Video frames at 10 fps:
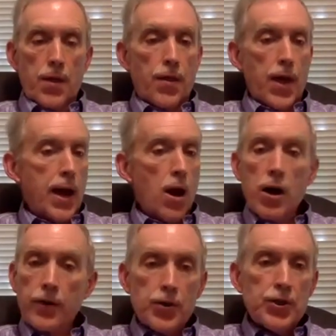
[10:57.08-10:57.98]
they don't
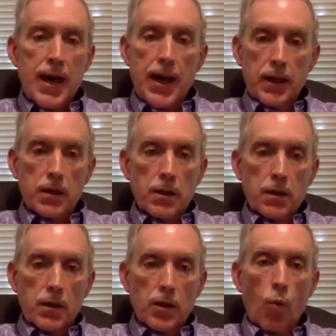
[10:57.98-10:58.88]
understand it
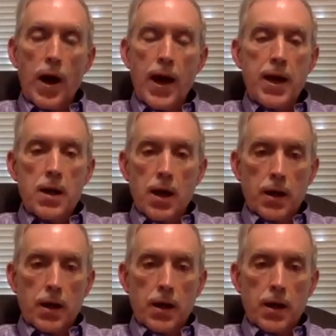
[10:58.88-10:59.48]
the way